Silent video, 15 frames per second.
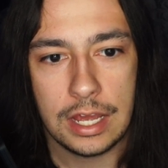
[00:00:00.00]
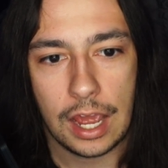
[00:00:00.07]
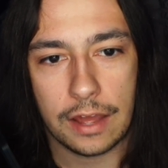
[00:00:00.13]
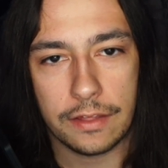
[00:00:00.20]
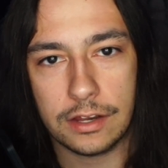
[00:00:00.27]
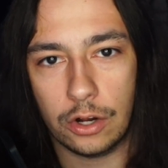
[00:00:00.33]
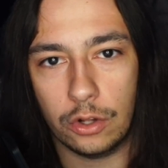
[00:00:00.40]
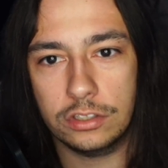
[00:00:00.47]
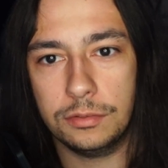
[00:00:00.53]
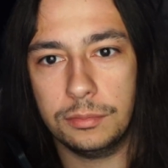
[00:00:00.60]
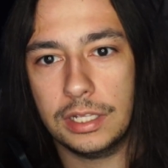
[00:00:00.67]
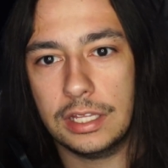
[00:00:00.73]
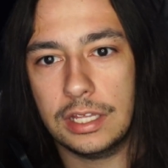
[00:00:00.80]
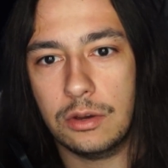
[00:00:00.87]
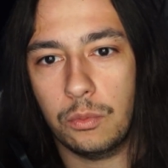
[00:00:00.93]
And then
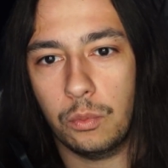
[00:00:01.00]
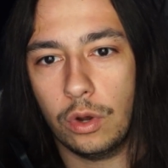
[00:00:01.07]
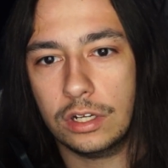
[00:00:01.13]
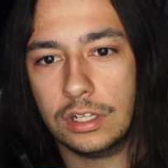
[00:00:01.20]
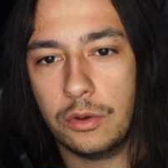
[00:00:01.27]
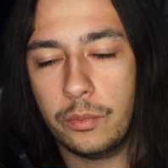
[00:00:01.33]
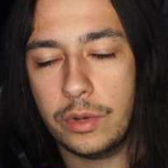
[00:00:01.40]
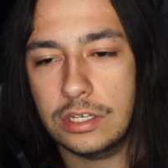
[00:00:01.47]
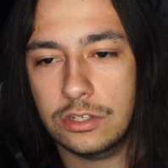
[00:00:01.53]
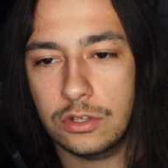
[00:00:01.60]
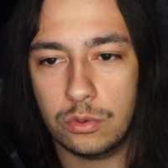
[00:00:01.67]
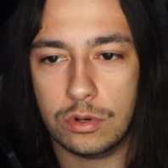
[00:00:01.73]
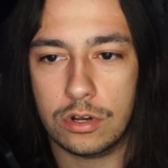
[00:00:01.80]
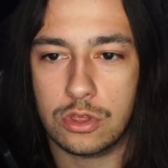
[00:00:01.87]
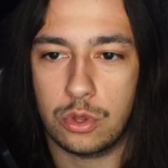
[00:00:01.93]
ultimately, what can we
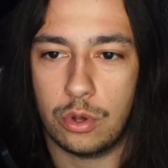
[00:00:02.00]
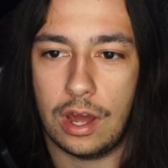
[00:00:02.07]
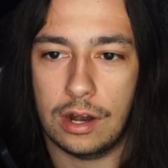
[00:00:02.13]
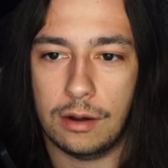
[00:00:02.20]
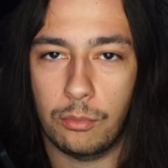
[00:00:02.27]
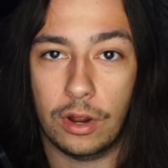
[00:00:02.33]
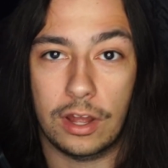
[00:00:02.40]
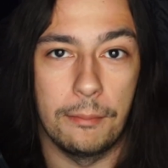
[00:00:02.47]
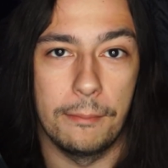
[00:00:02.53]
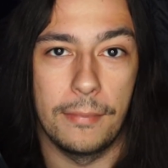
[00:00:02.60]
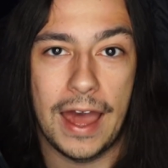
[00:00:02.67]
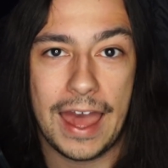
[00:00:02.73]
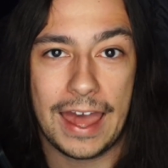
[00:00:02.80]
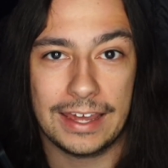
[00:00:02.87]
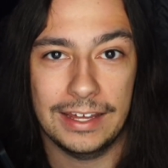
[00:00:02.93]
do to try to bring them
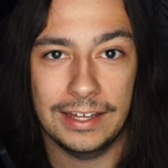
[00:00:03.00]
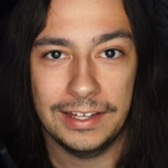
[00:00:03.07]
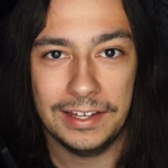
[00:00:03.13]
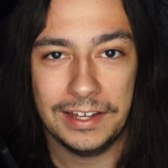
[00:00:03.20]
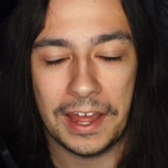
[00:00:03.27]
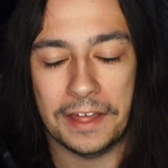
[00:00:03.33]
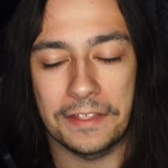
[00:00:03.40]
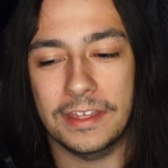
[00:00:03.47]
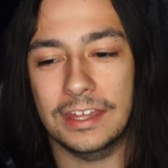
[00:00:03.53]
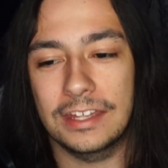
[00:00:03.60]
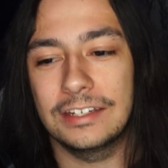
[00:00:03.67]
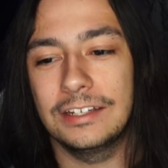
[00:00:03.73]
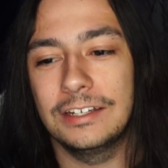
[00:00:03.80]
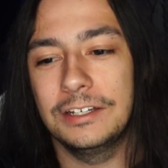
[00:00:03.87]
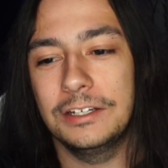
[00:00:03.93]
back? And
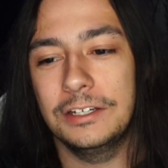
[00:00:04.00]
then